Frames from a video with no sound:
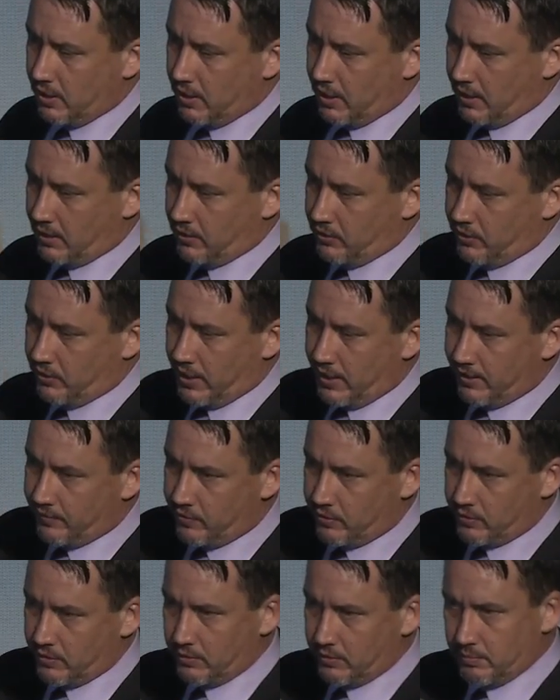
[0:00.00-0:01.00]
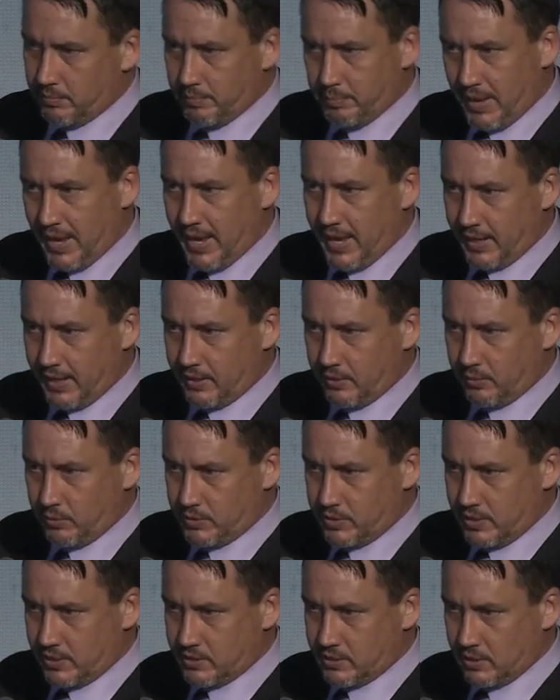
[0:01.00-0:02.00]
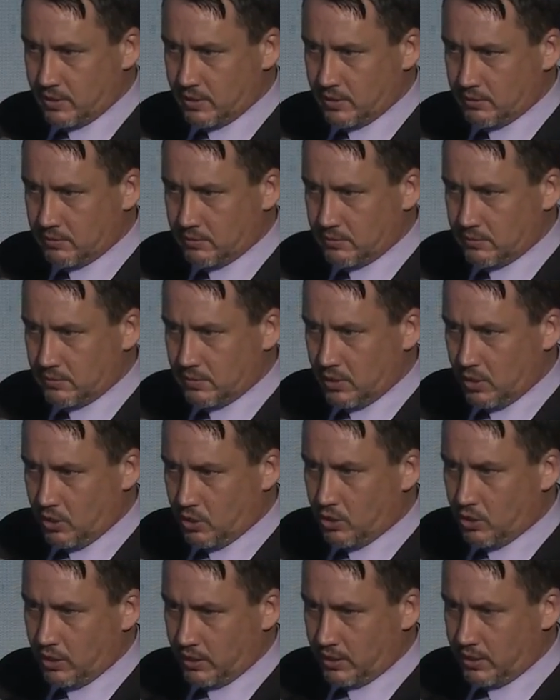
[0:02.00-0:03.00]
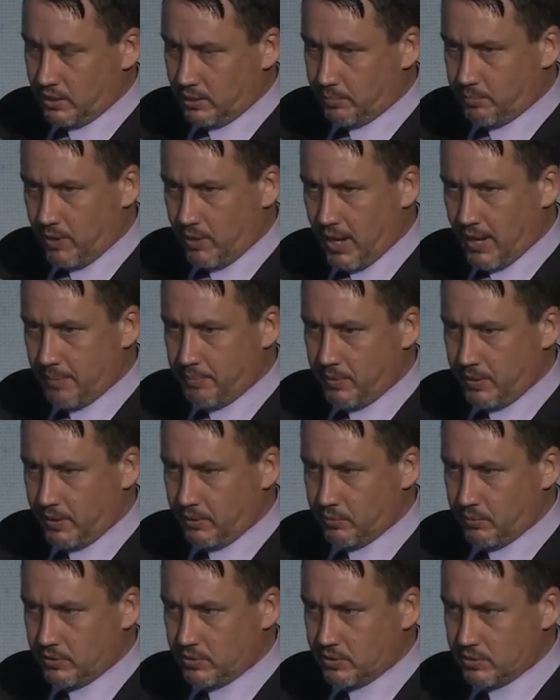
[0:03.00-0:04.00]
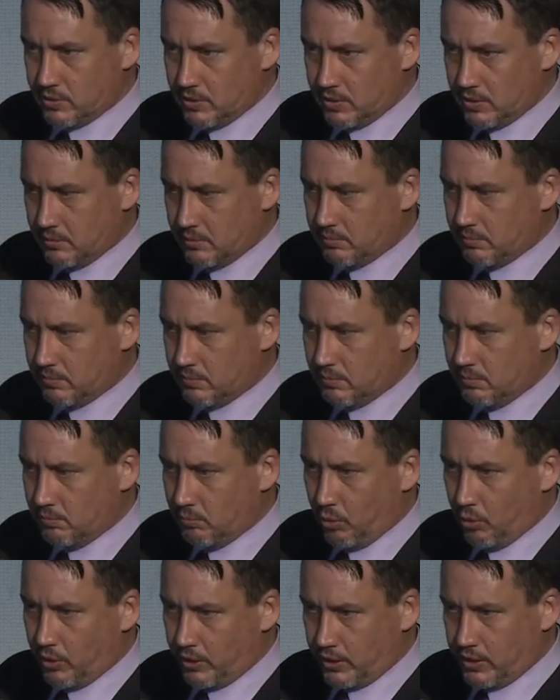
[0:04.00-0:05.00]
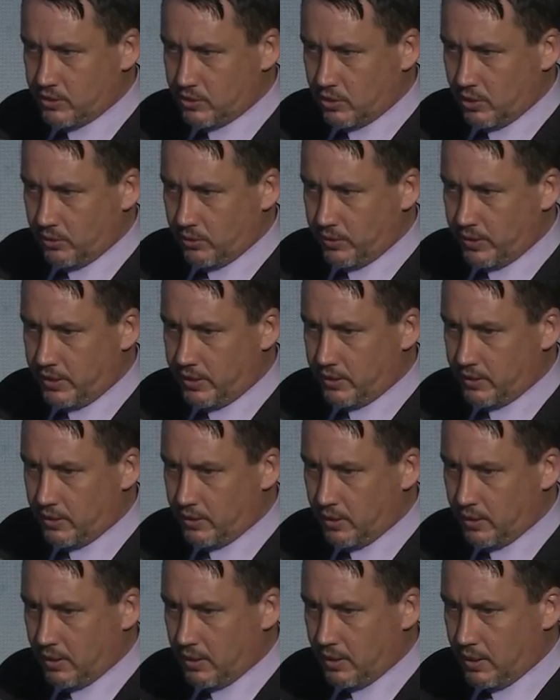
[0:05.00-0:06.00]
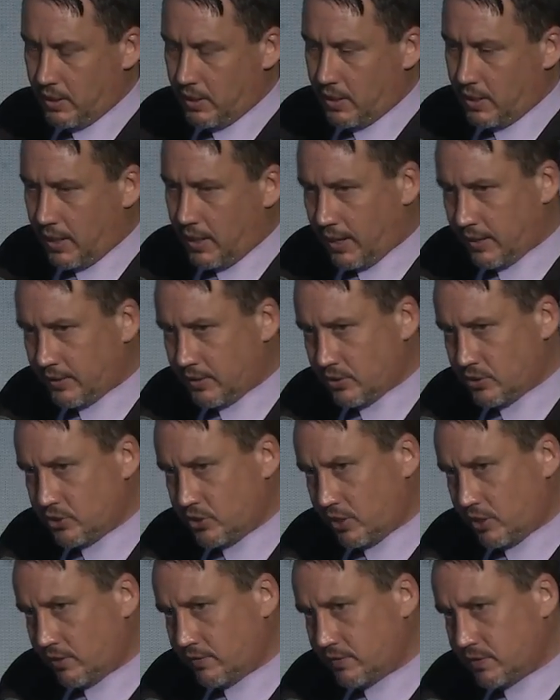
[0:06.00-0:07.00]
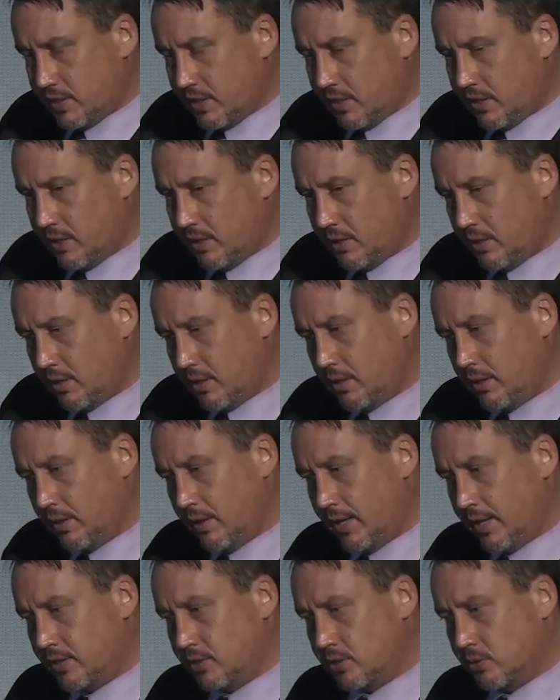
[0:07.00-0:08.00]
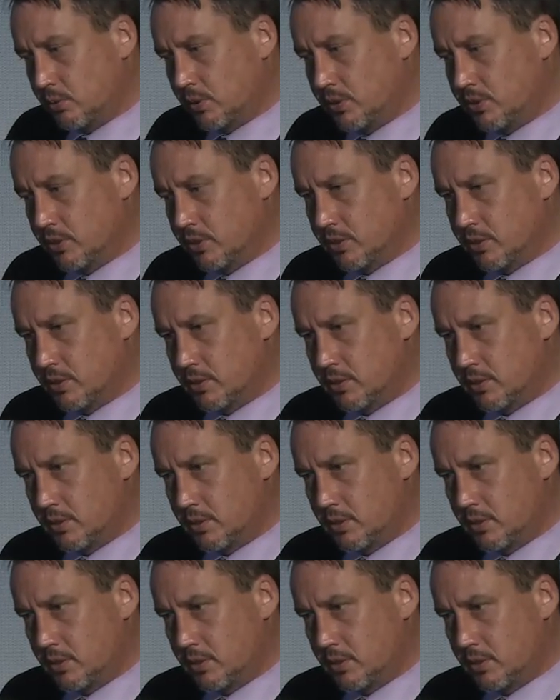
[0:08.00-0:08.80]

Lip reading: and you have your bank, which has a hook in the property, which is a mortgage loan here. At the sheriff's sale, that switches.